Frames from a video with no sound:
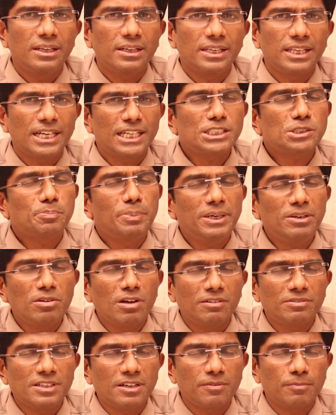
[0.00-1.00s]
irrespective
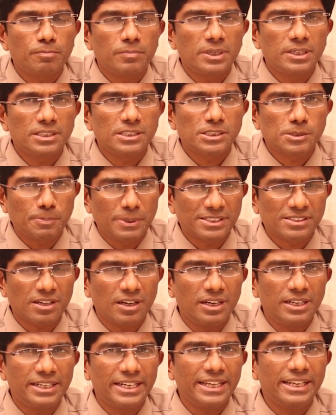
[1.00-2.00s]
of the
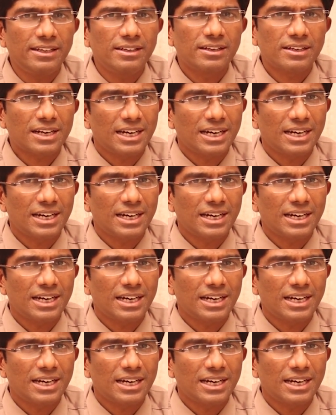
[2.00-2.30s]
specialty,